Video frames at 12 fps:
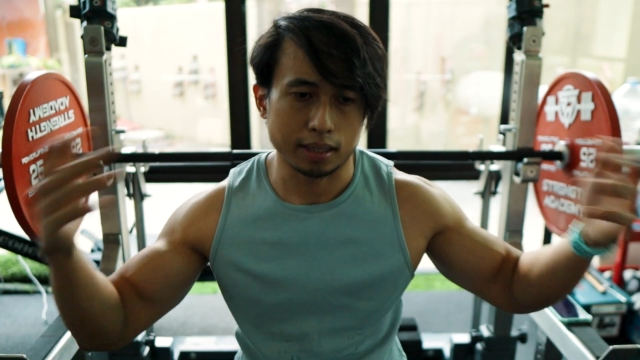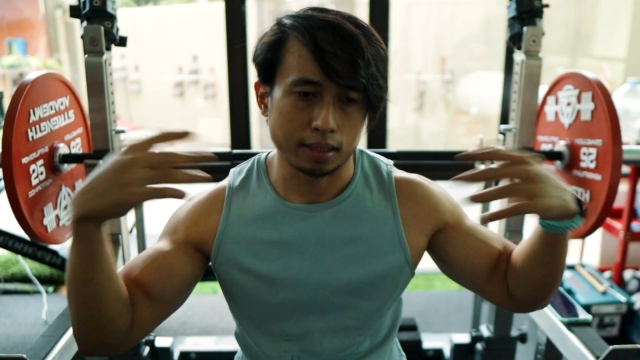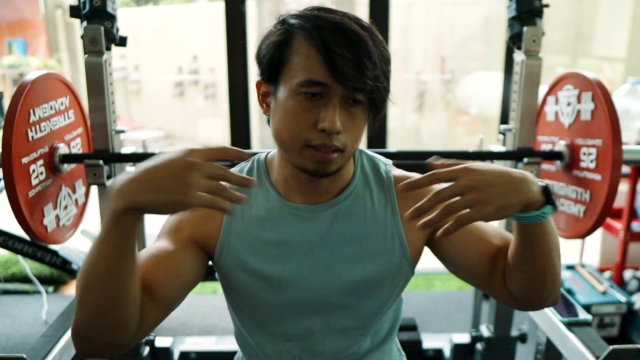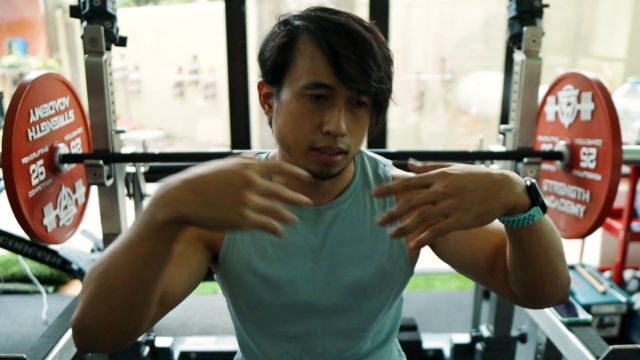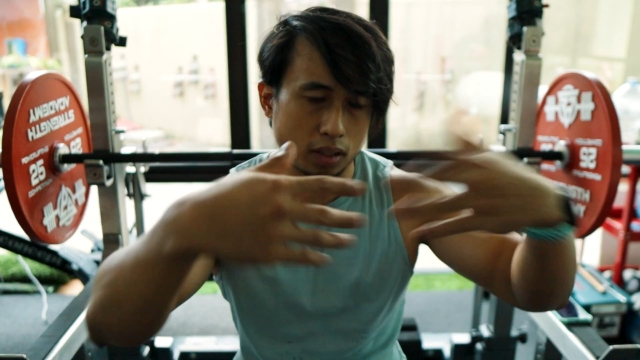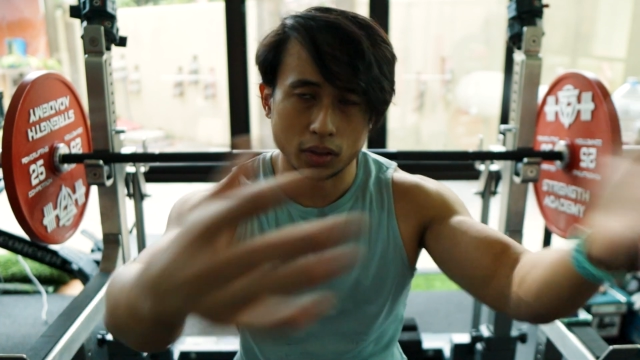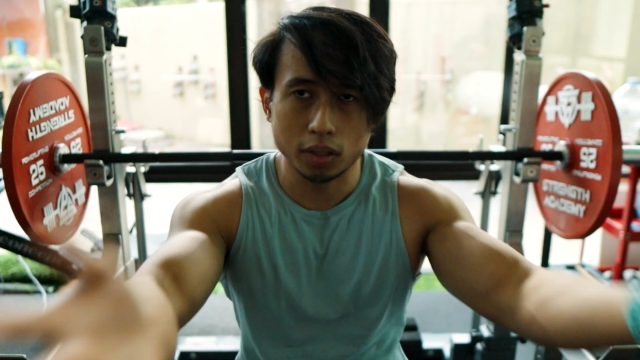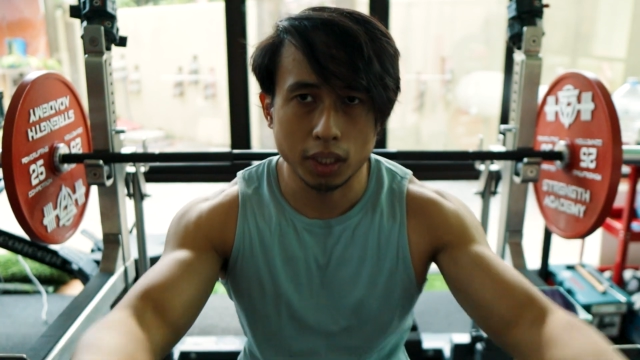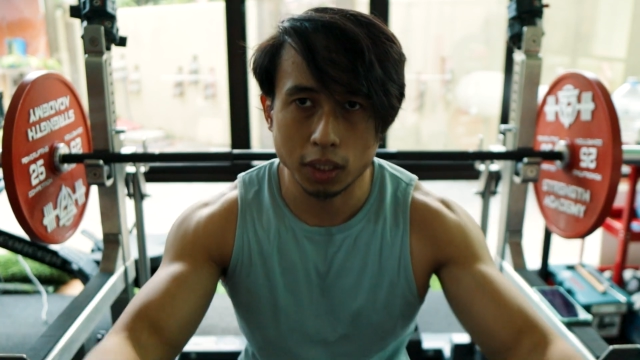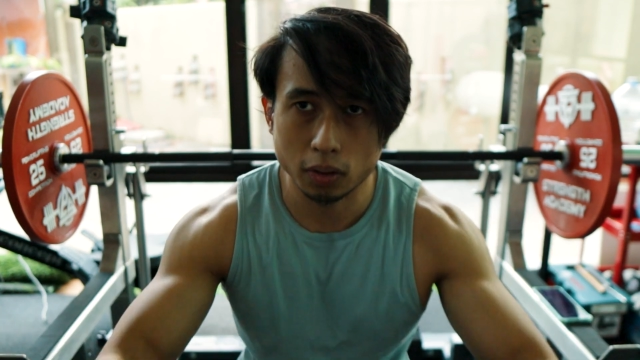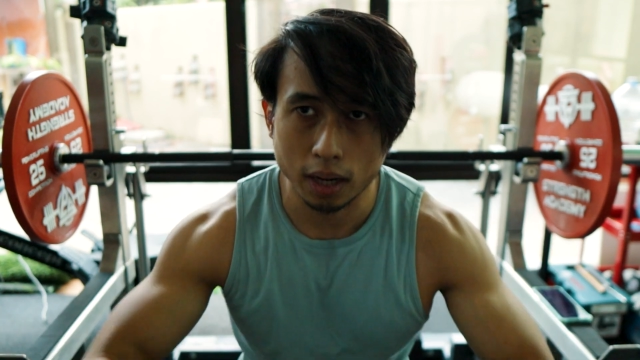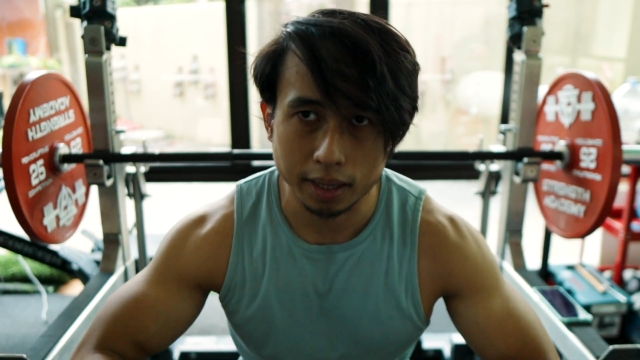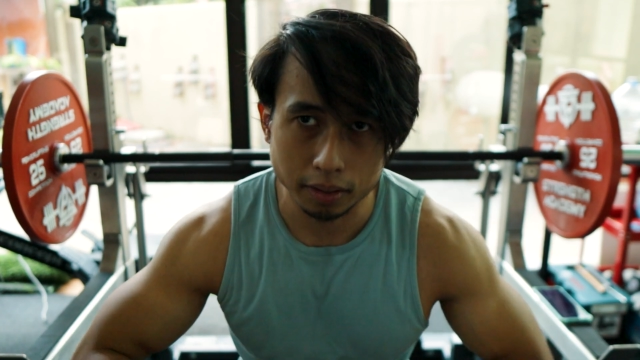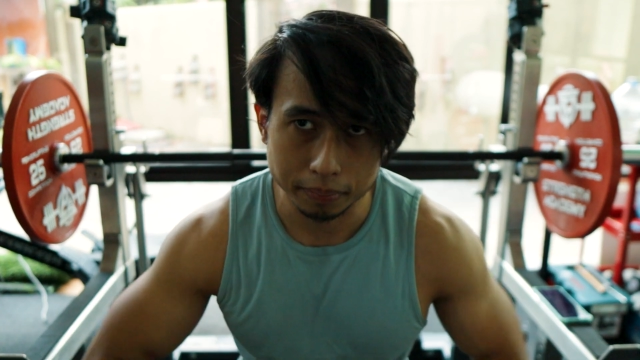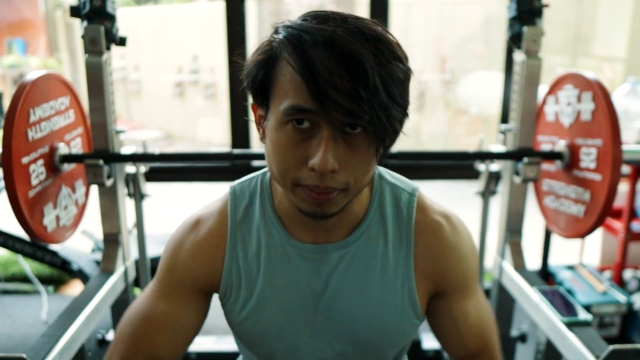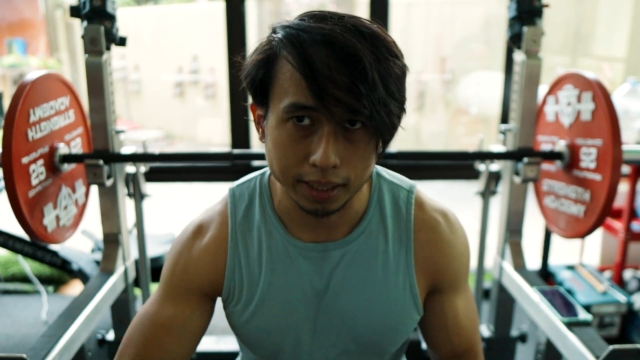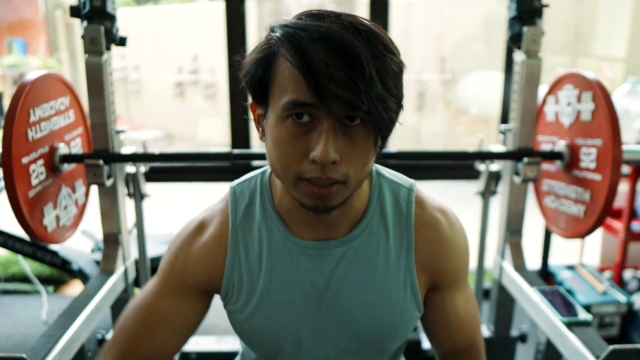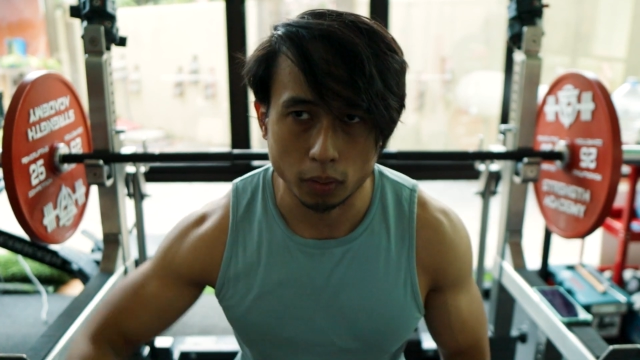You do you, I do
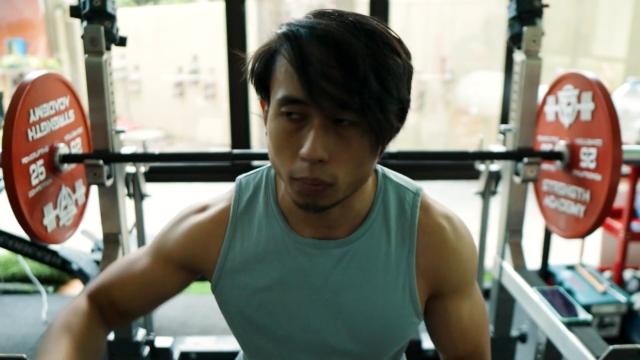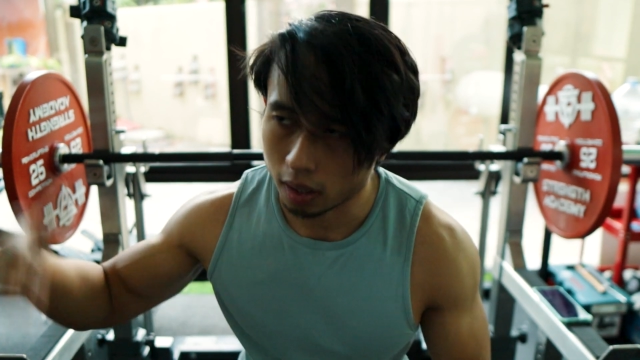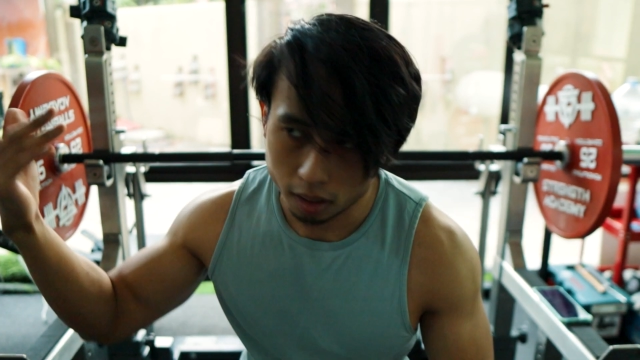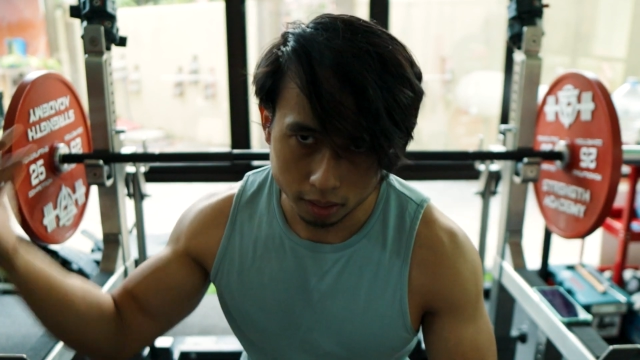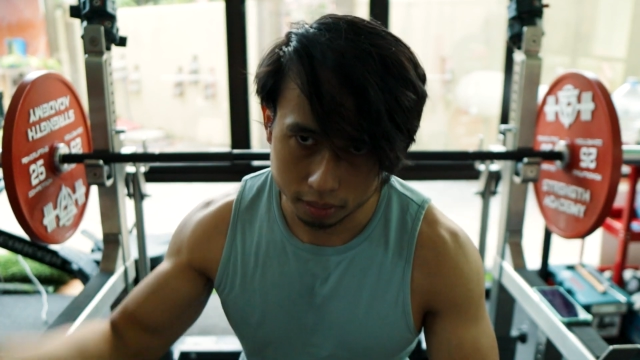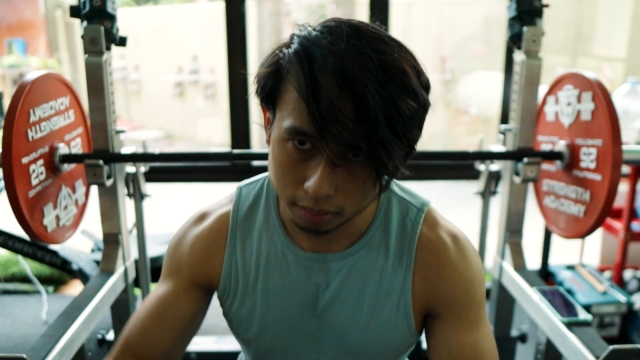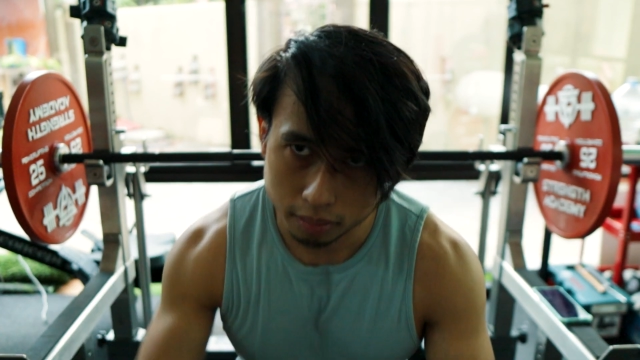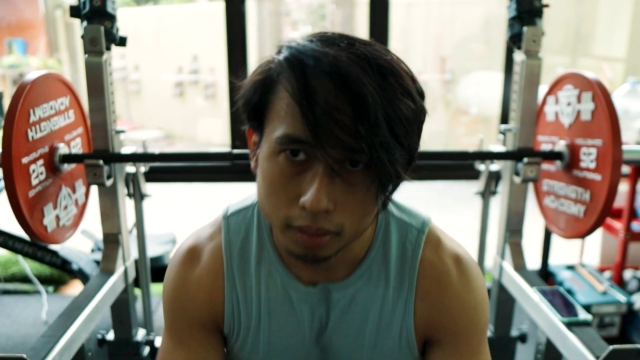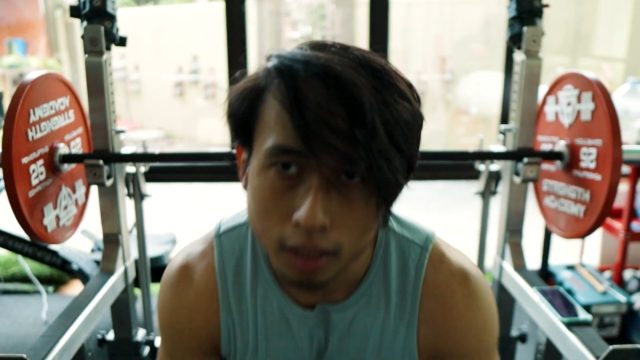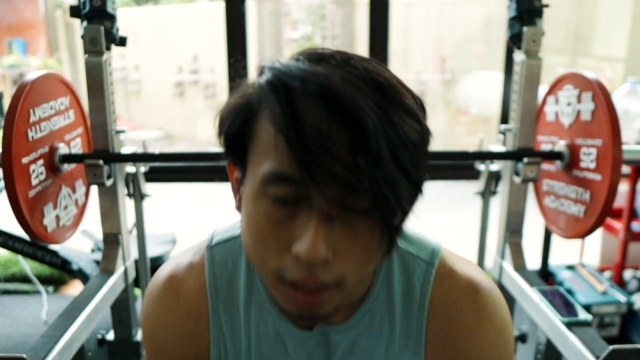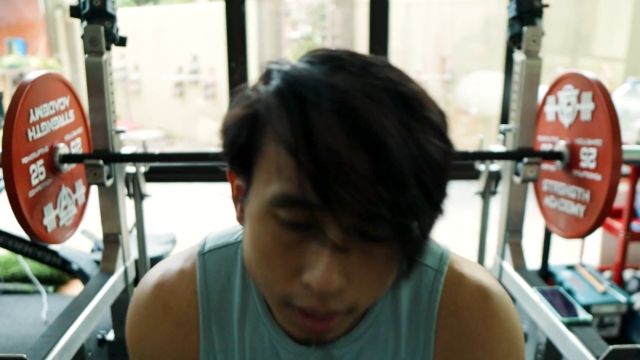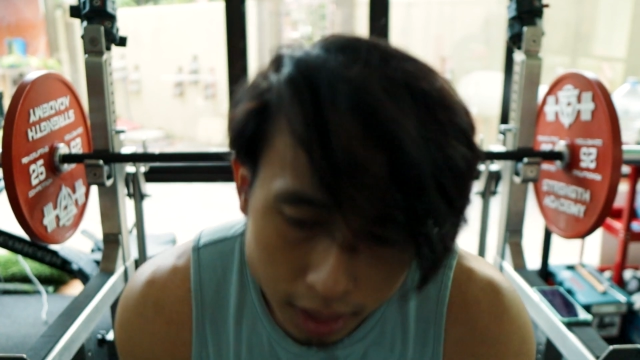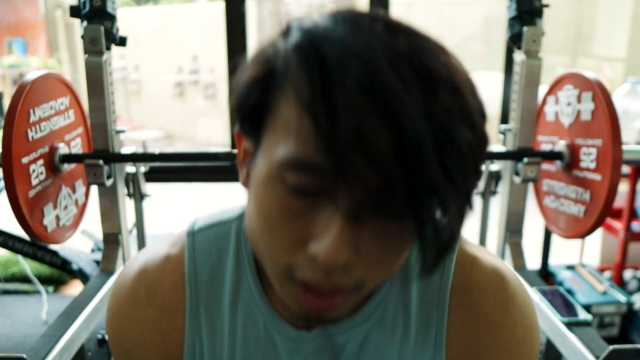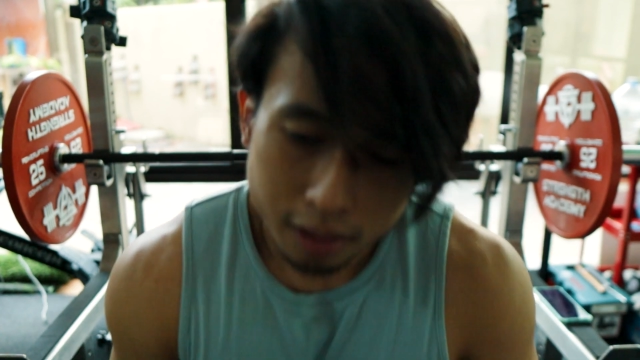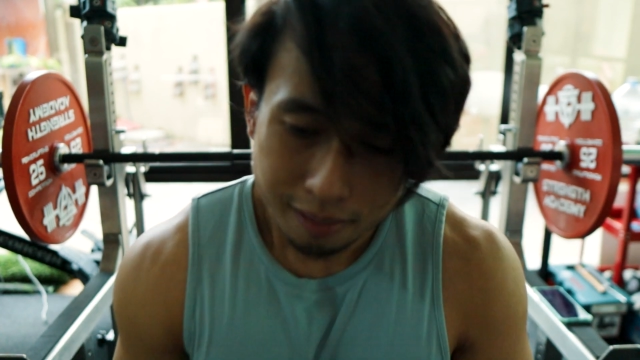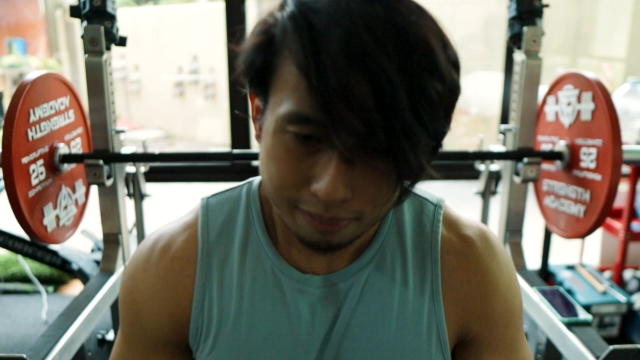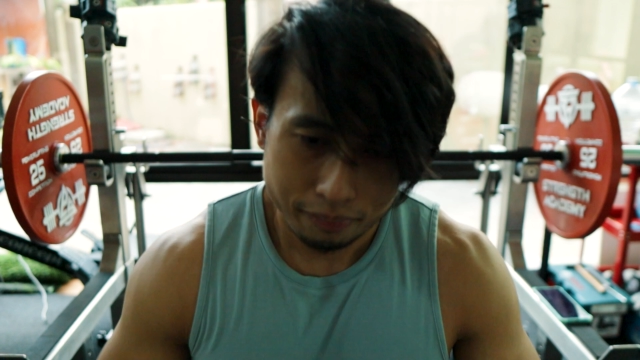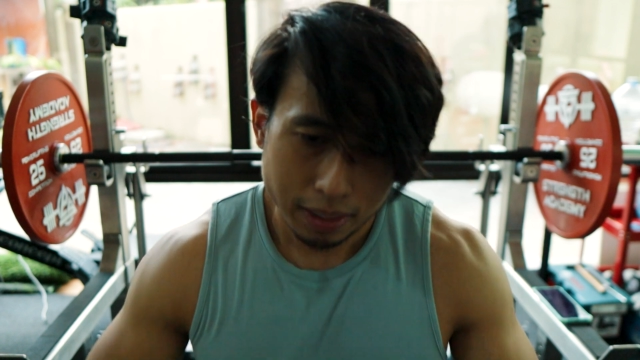me. We all
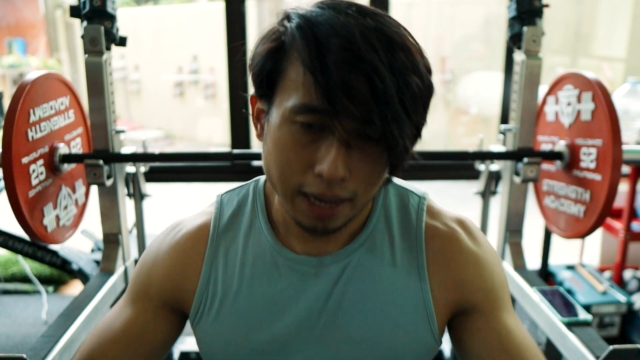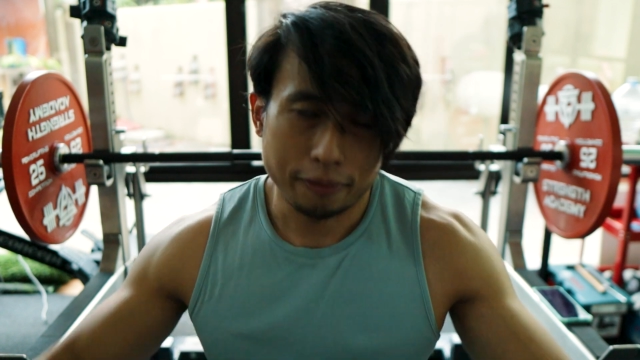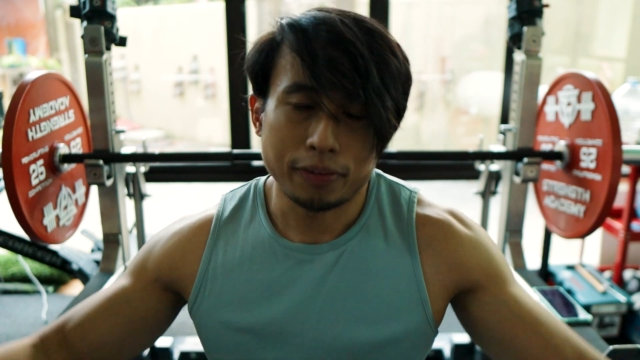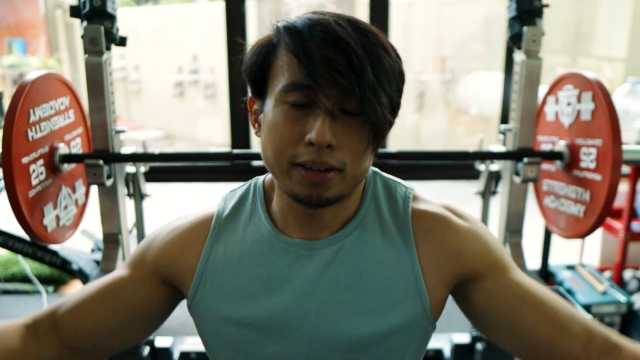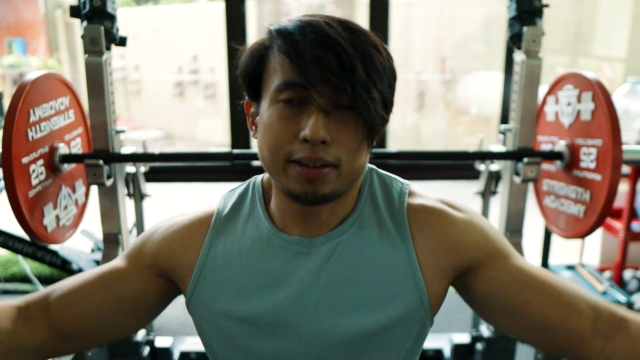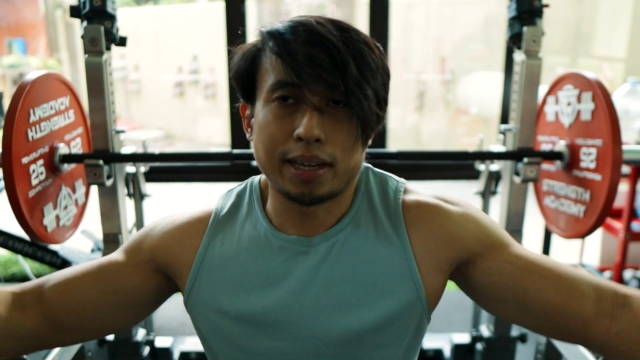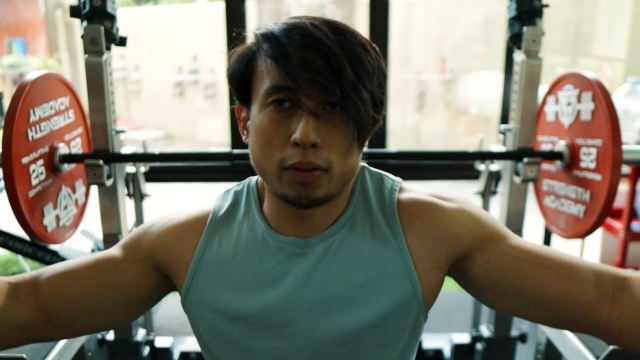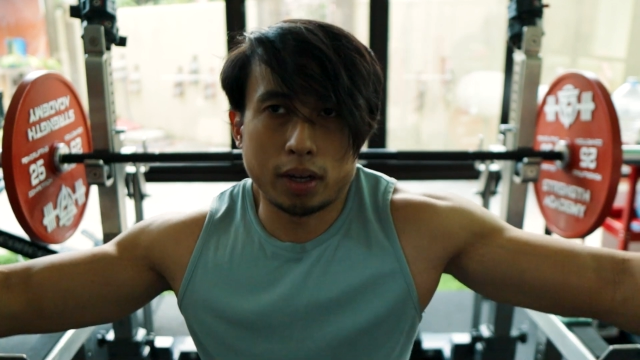have fun together.